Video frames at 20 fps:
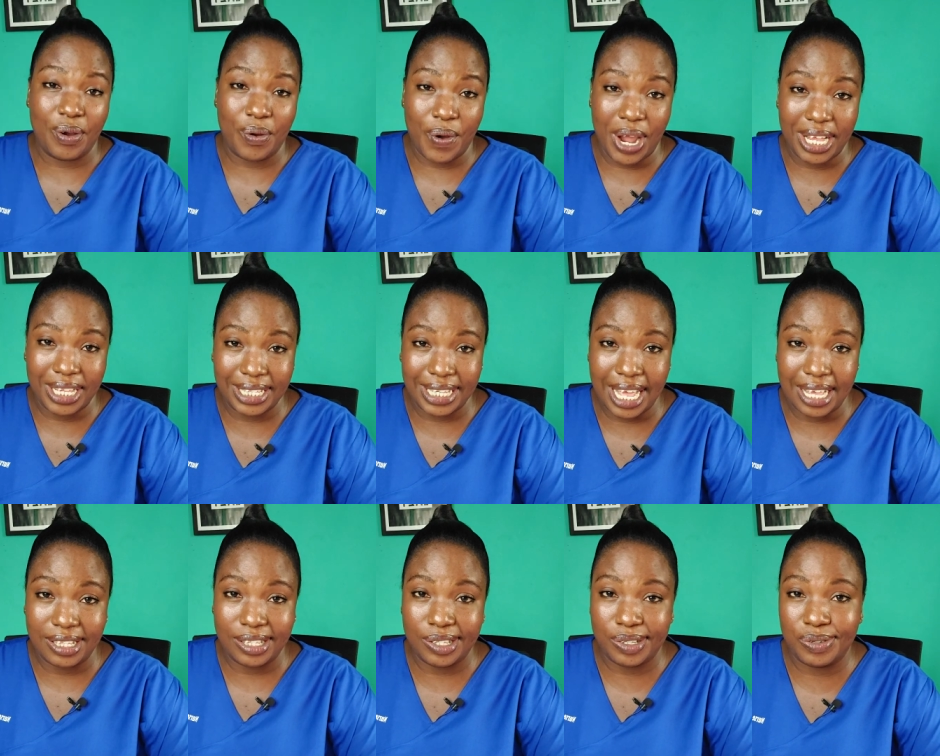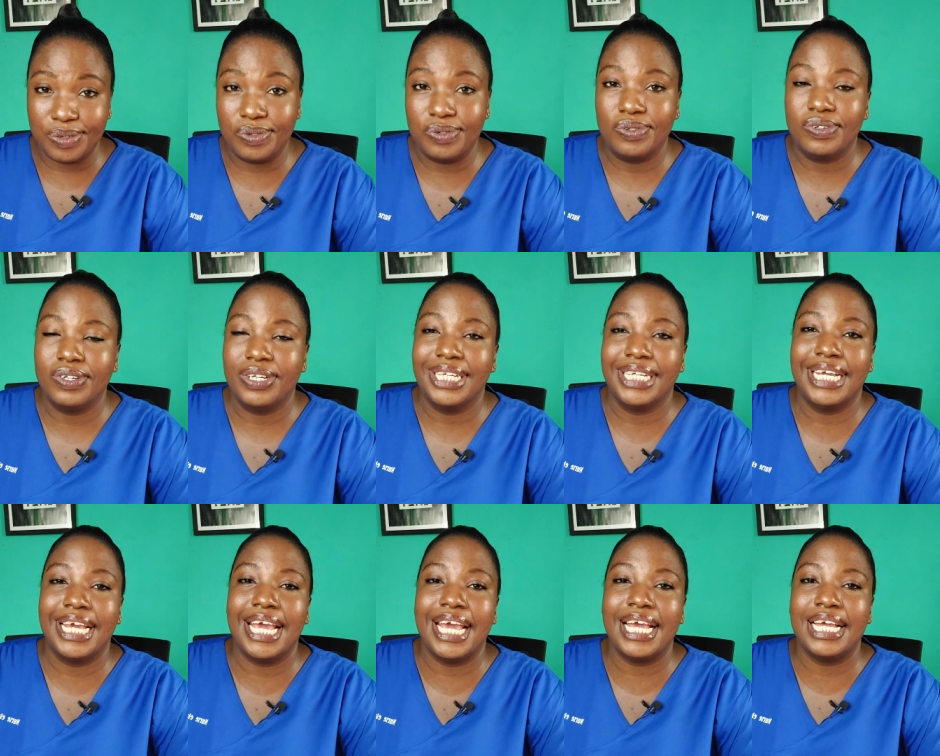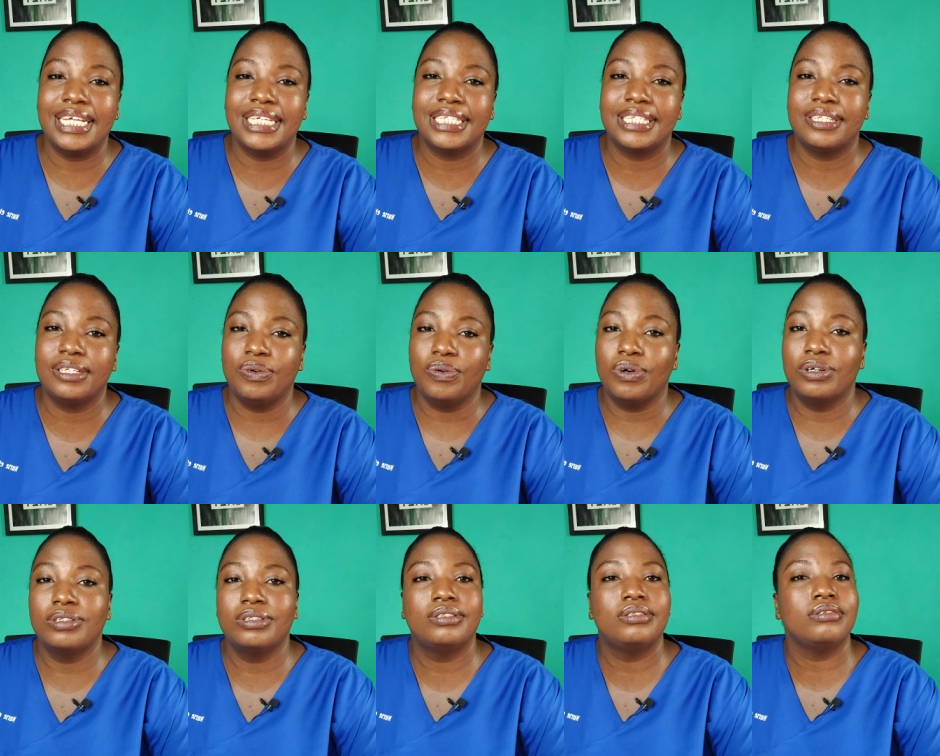great tattoo in case you
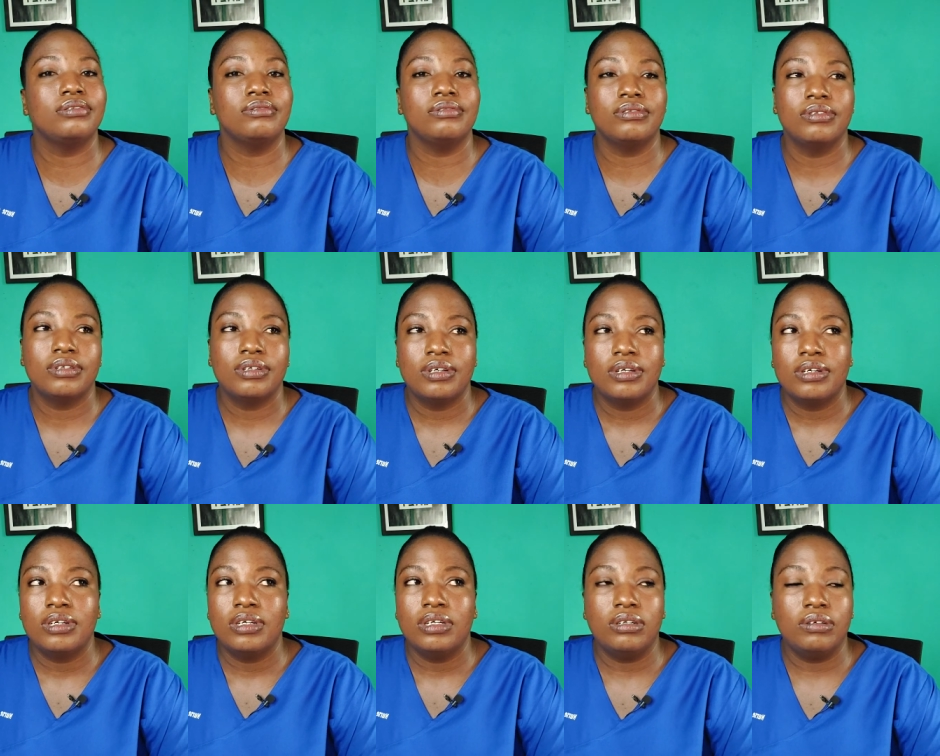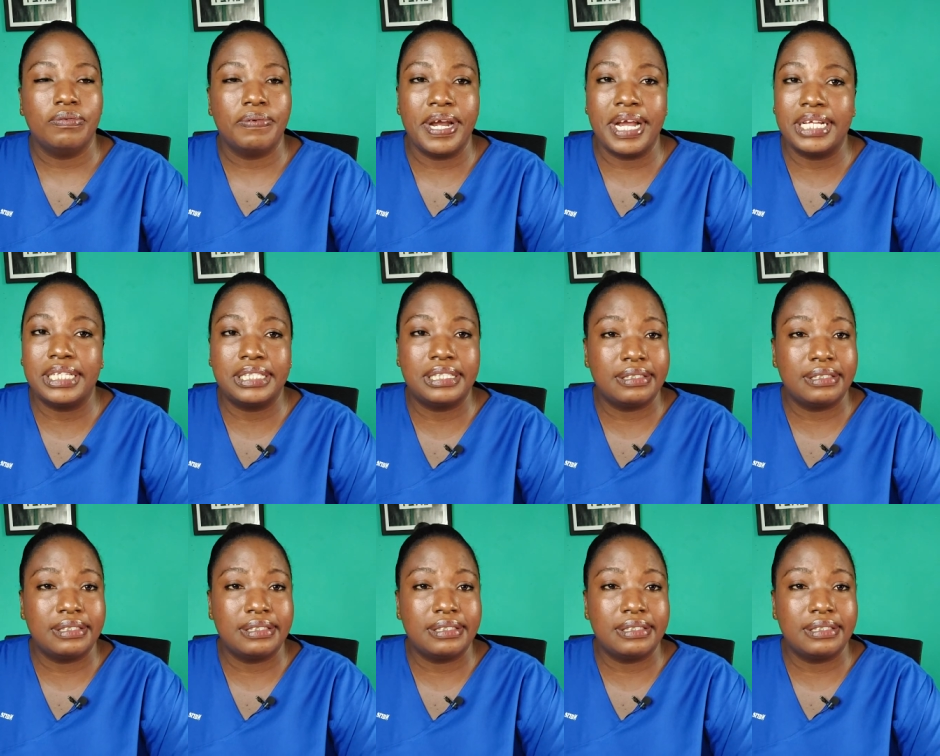want to great